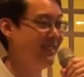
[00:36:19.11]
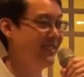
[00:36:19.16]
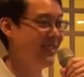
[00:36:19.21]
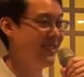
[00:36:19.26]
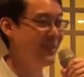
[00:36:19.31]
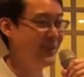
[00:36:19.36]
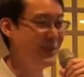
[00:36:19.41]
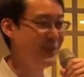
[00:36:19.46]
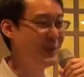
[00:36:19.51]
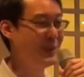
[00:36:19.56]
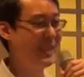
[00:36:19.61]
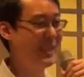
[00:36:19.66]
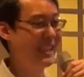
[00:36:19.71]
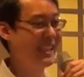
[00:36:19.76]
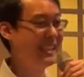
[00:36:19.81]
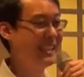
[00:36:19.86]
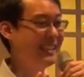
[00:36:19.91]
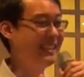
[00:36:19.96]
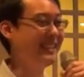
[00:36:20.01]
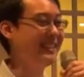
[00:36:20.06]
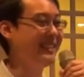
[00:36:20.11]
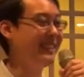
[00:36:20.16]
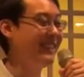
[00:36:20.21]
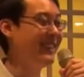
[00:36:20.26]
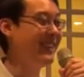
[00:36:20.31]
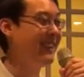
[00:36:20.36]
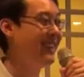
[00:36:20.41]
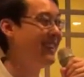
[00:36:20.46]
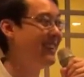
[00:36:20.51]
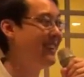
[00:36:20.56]
So you can,
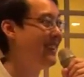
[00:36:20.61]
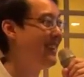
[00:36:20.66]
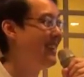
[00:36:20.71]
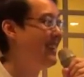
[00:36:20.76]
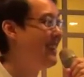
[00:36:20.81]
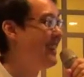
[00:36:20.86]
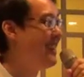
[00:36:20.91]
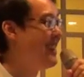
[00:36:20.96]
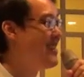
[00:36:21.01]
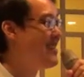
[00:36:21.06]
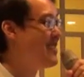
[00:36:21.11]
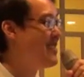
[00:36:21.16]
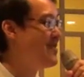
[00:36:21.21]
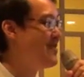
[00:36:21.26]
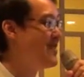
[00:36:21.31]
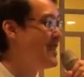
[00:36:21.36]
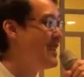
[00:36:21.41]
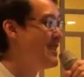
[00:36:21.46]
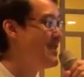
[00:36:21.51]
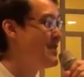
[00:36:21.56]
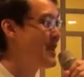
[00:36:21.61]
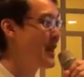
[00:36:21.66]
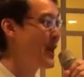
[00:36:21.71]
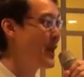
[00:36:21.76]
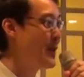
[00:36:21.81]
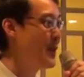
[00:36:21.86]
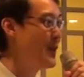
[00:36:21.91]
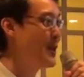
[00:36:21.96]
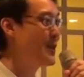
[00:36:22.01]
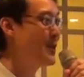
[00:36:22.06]
from there you
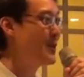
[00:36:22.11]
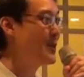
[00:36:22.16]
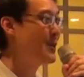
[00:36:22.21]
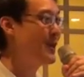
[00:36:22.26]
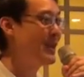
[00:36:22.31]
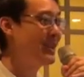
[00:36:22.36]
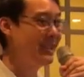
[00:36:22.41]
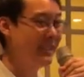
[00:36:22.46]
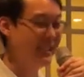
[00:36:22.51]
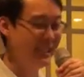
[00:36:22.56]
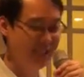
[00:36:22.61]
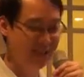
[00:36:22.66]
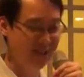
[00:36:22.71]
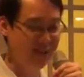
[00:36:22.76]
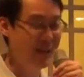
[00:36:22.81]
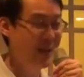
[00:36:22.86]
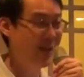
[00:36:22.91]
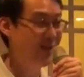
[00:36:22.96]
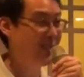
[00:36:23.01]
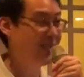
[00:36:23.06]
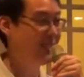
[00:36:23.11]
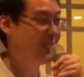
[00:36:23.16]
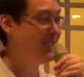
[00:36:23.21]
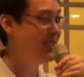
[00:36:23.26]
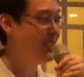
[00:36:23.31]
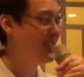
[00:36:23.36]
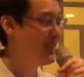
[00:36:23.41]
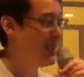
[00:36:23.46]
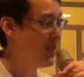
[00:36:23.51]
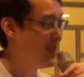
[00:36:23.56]
can know what is the rough
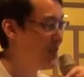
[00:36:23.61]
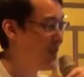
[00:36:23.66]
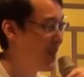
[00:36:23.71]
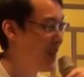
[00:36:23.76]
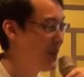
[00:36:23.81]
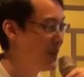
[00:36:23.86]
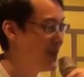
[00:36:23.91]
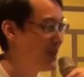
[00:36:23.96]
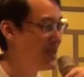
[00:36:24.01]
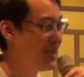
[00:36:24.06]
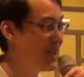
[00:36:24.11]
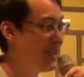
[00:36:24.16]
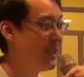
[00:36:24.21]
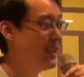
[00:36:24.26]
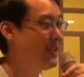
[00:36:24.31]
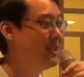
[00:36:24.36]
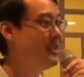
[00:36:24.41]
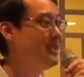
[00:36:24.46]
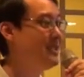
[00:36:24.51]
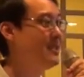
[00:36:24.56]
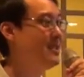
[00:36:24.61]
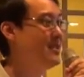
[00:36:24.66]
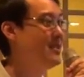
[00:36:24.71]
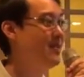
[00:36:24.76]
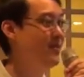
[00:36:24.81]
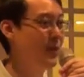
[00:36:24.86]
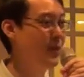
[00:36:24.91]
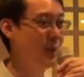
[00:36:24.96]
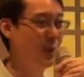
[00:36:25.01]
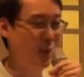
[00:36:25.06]
sense of how the Chinese
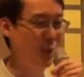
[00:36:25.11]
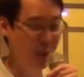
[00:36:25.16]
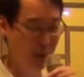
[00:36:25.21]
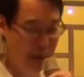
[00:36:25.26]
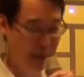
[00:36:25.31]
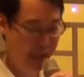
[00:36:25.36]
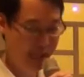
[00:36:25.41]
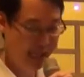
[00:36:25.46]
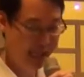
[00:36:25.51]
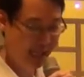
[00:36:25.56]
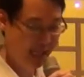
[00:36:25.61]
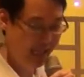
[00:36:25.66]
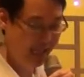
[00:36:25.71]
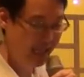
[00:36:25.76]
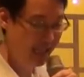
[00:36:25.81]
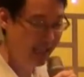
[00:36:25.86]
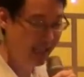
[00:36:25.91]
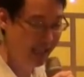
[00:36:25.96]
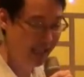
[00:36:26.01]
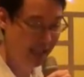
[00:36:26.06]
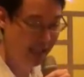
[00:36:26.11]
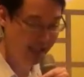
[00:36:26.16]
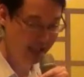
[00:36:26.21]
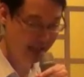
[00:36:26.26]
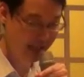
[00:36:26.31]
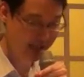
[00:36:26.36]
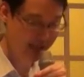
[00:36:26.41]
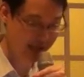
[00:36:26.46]
view the